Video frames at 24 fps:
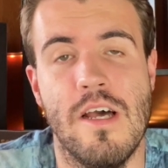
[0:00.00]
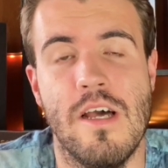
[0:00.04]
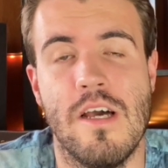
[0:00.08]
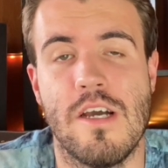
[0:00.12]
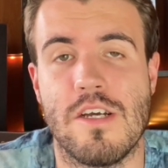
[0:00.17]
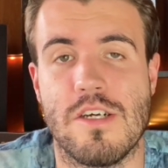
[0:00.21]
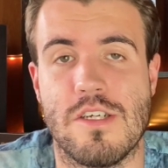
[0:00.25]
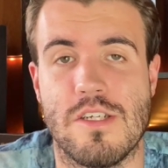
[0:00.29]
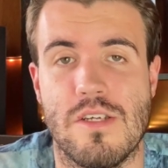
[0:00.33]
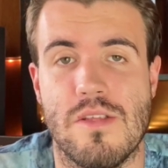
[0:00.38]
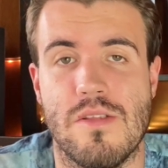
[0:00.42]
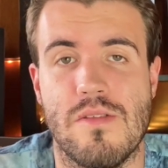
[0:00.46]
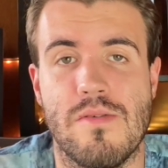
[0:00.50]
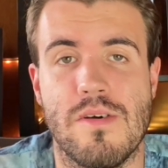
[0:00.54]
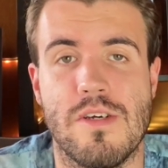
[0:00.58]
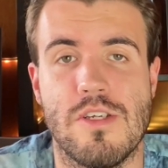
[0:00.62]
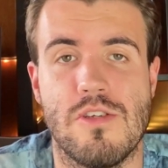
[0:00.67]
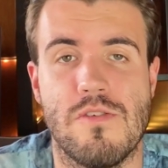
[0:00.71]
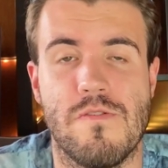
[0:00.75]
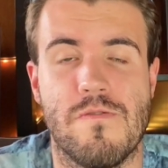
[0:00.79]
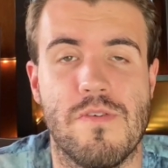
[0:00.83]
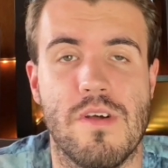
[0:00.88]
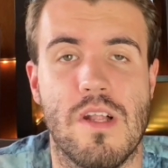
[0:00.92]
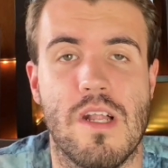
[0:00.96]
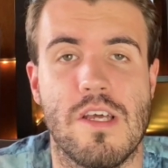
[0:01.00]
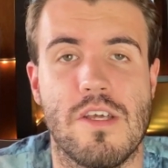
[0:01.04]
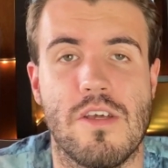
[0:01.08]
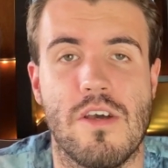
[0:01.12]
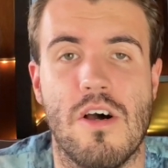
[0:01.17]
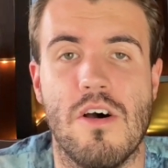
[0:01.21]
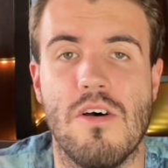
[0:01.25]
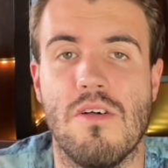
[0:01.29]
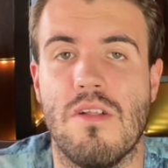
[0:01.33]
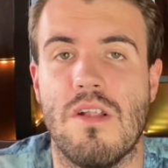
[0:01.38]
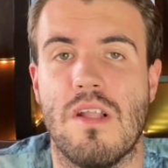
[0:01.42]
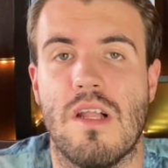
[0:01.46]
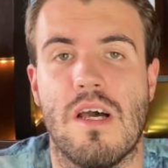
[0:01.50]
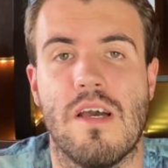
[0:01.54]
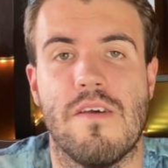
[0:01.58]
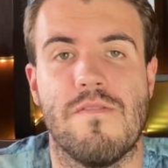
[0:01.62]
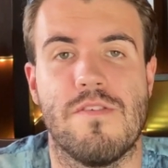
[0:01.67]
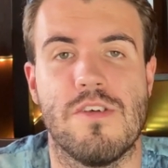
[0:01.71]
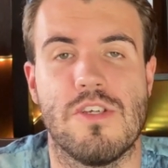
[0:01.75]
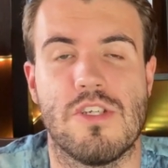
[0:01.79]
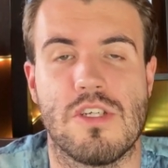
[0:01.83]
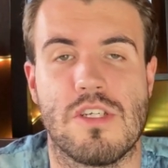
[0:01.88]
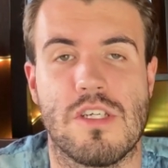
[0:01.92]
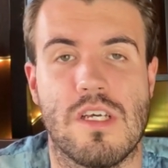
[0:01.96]
Because otherwise you feel like your whole life
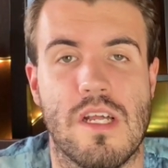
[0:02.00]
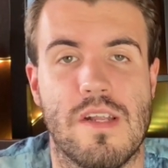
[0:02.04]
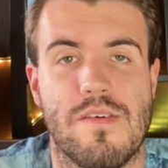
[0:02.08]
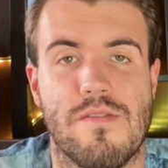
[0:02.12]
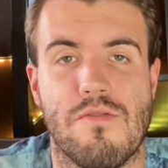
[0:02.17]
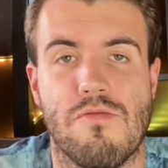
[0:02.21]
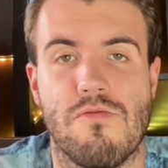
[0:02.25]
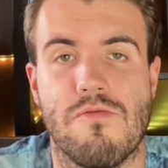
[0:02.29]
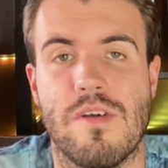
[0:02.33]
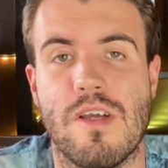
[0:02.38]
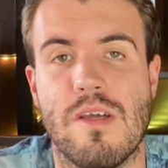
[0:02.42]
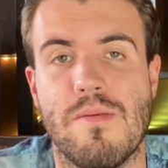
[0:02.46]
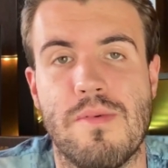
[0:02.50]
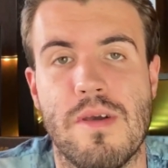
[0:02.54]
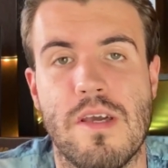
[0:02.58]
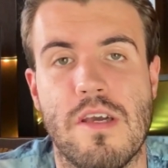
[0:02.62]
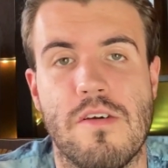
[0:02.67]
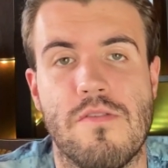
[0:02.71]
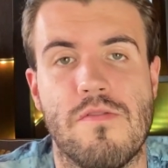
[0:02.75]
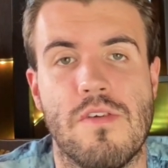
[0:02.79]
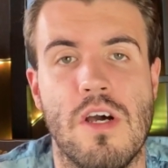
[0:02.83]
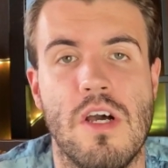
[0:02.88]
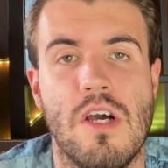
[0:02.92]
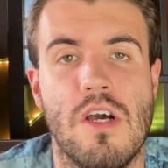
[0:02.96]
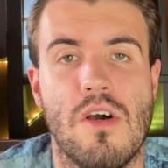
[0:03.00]
is just kind of a repeat of